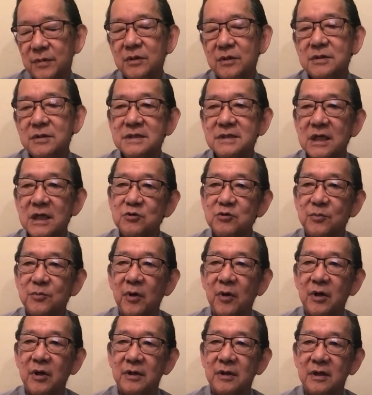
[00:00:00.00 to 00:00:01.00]
central
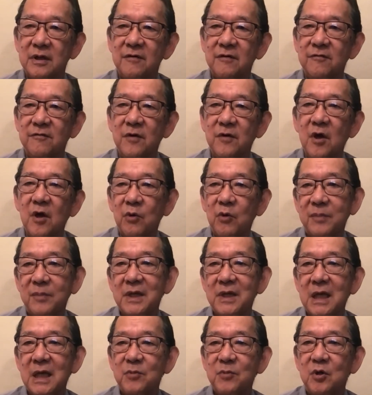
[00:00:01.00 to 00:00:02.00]
part of
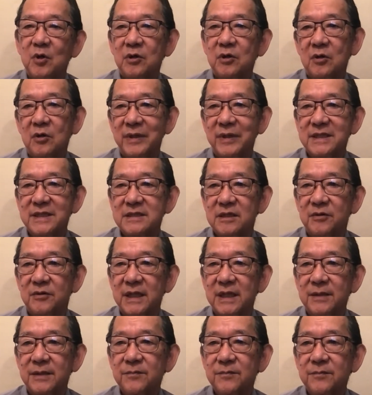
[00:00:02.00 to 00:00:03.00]
what became critical race theory.